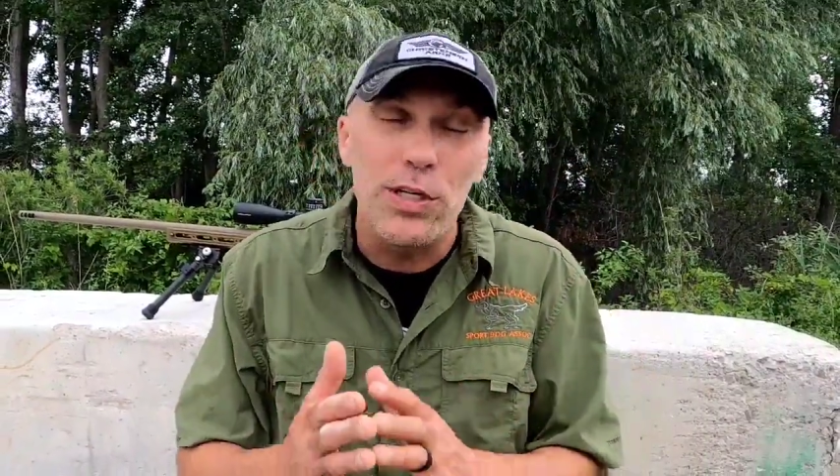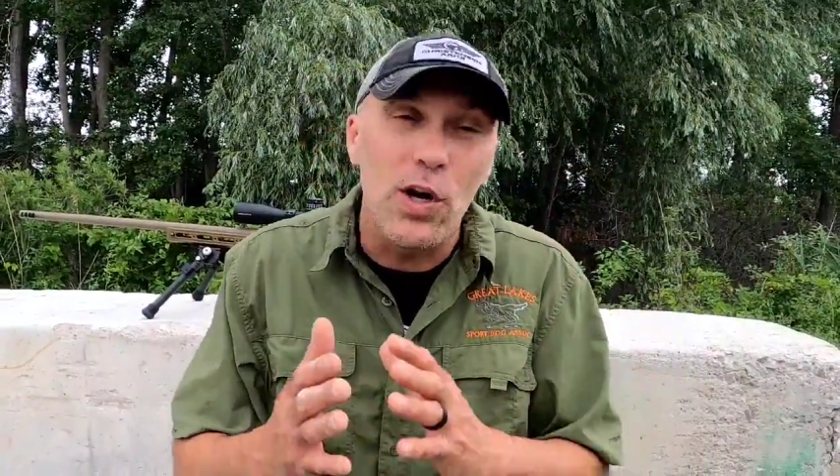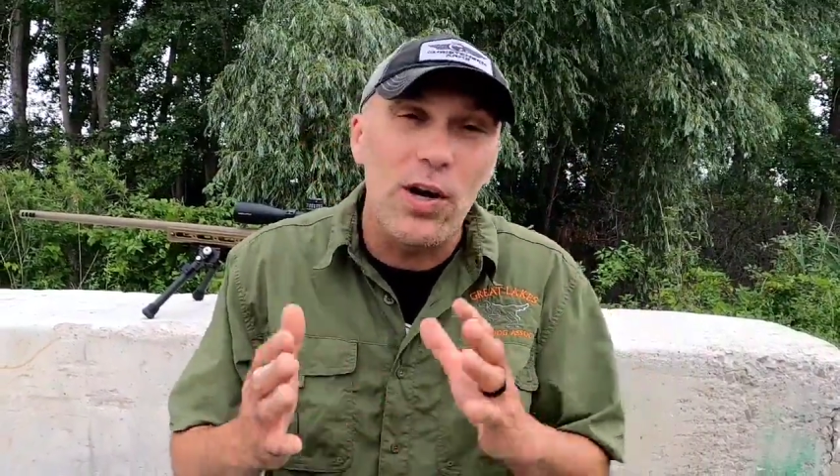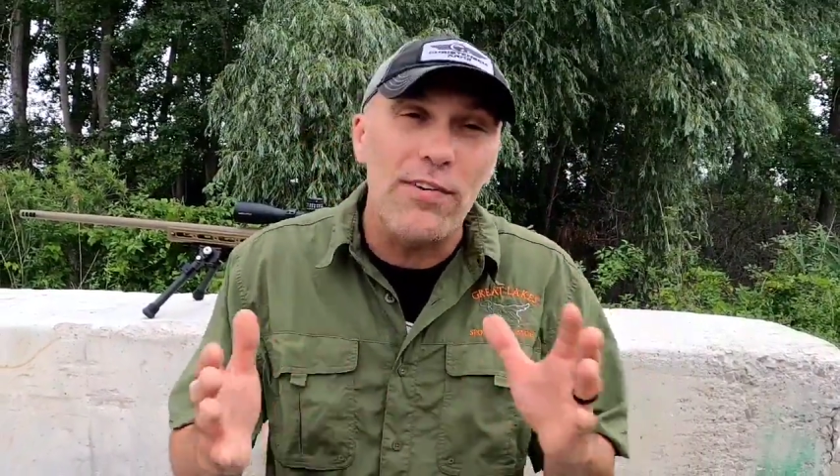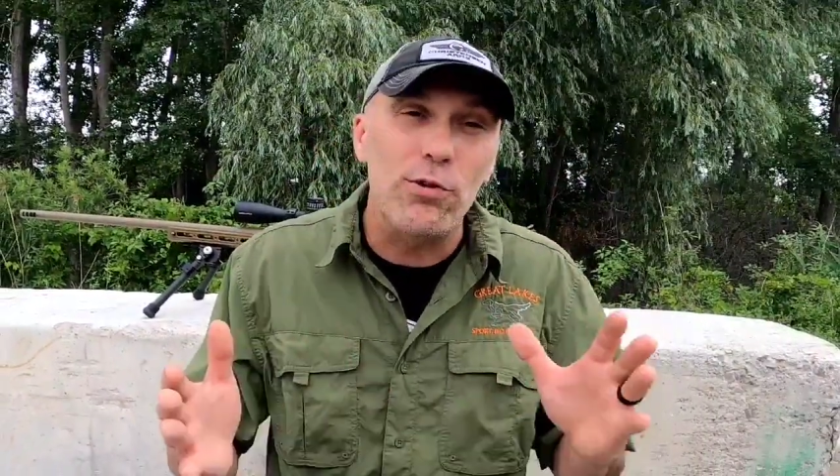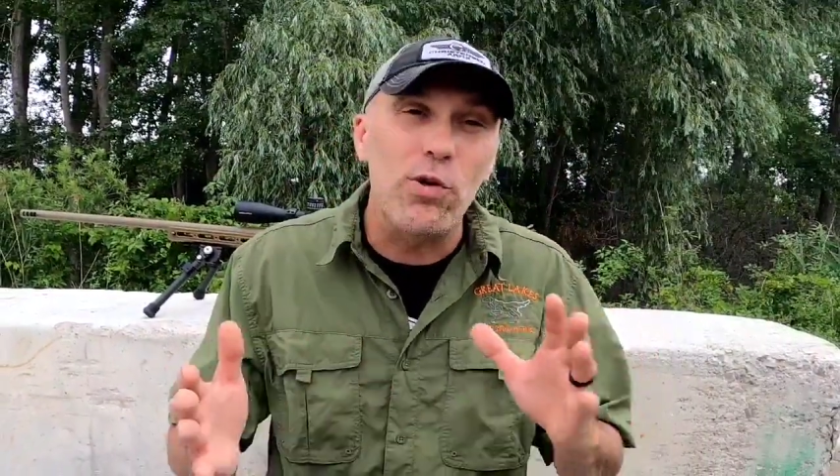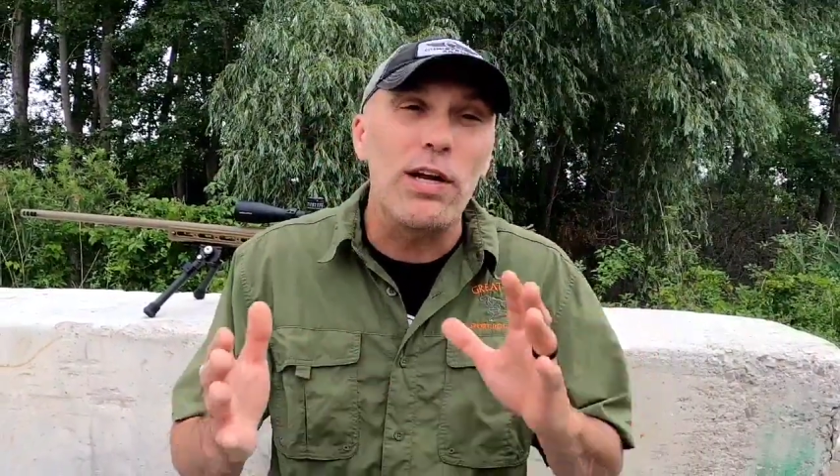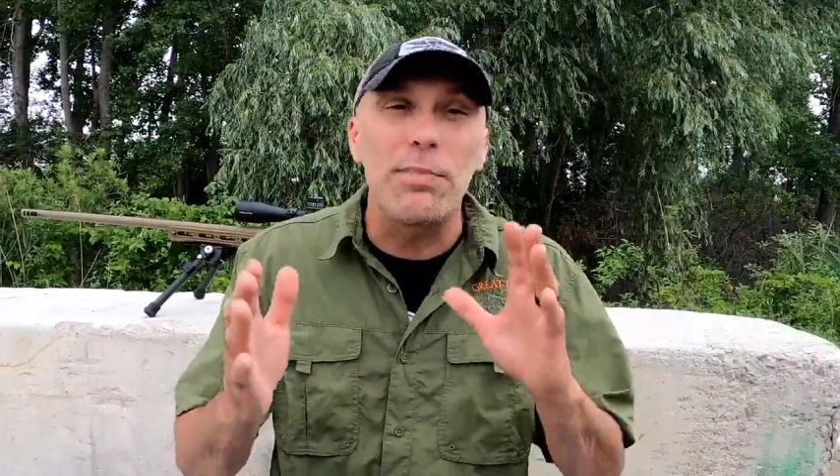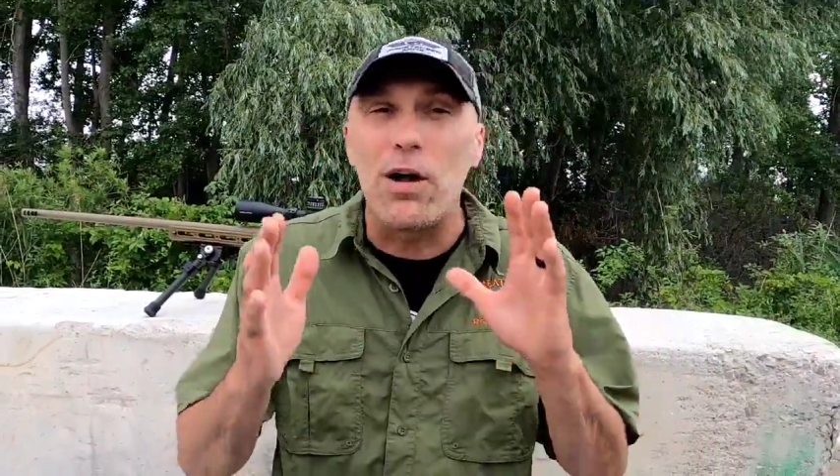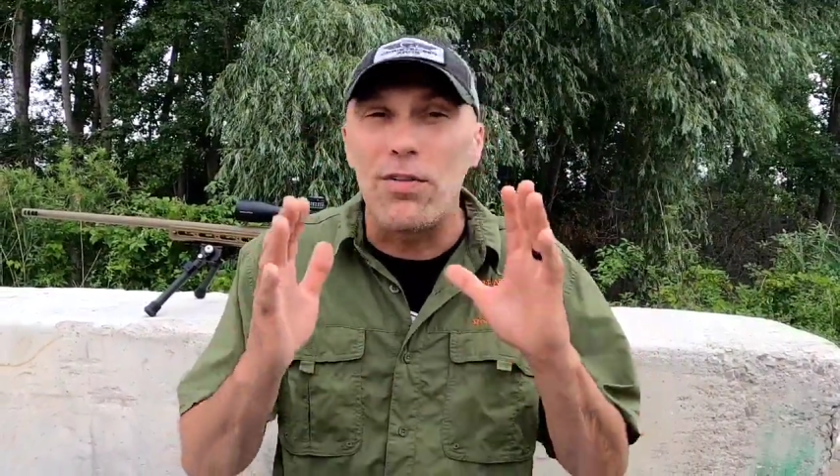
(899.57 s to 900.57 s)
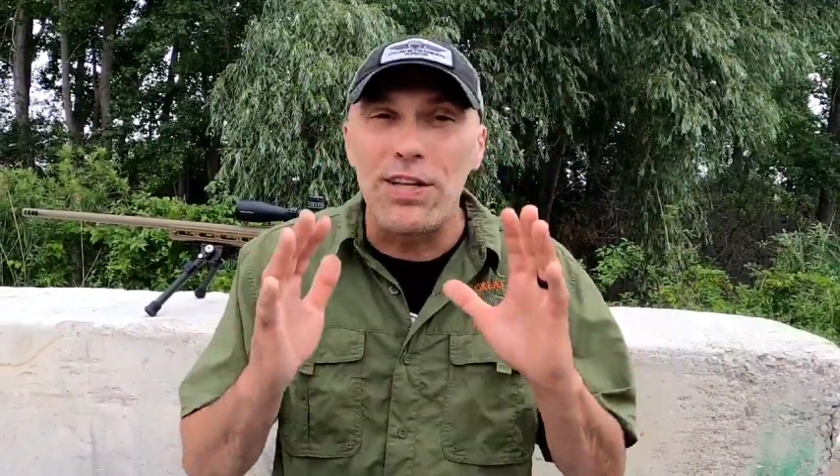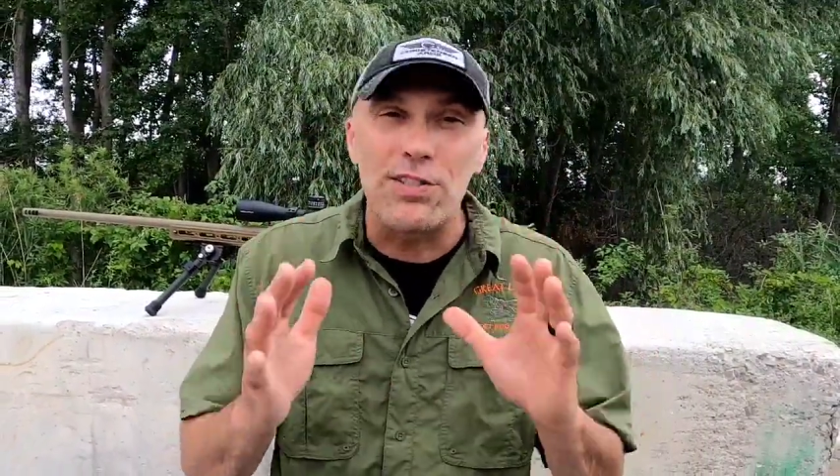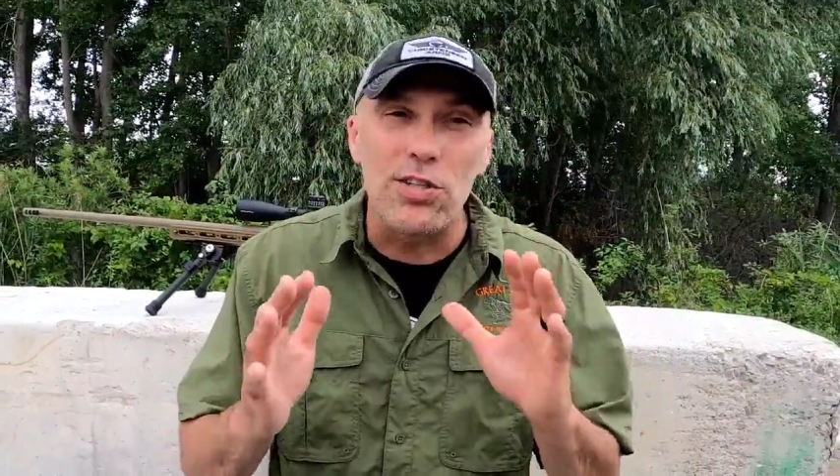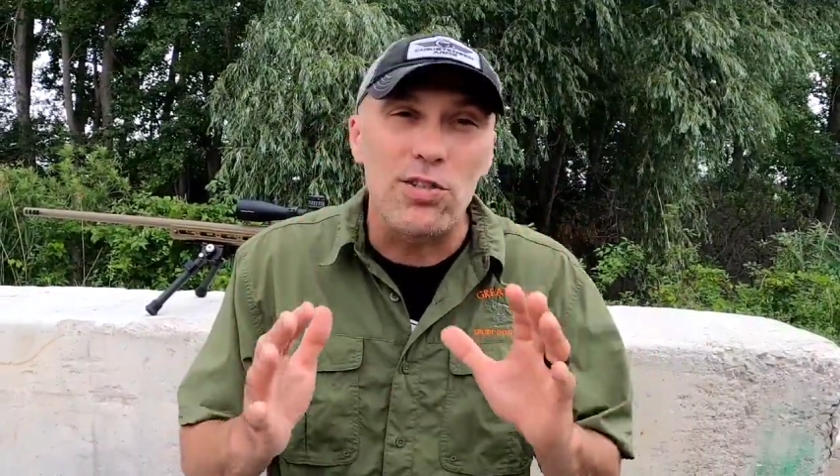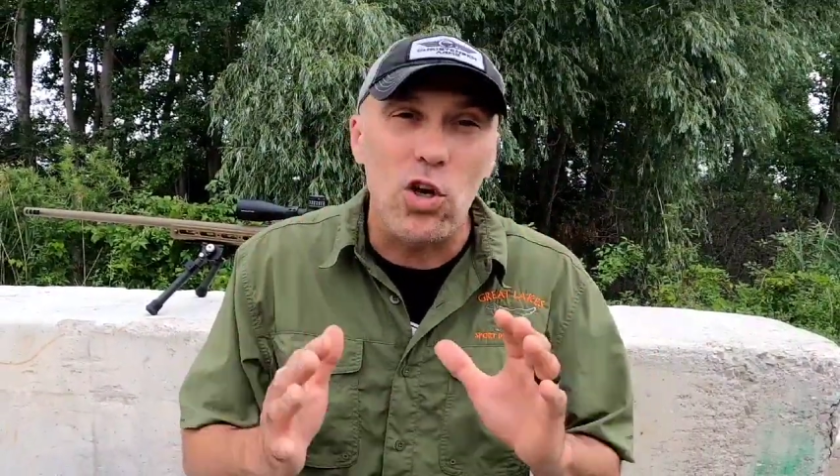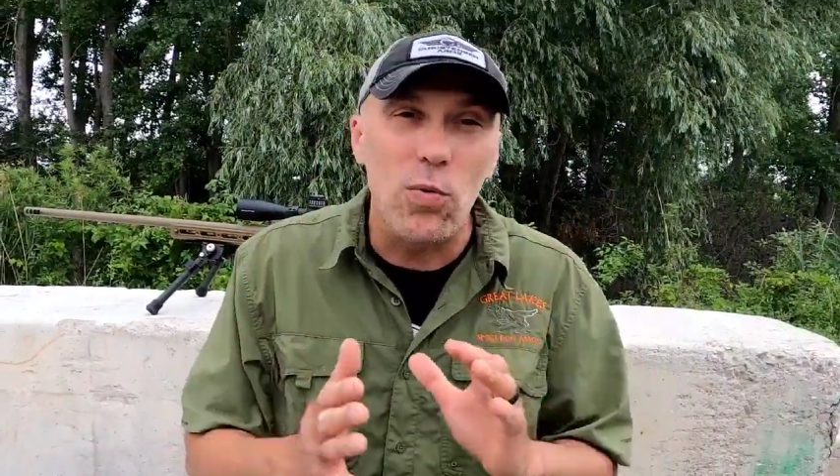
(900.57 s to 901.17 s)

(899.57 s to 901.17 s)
you don't have to worry about this is a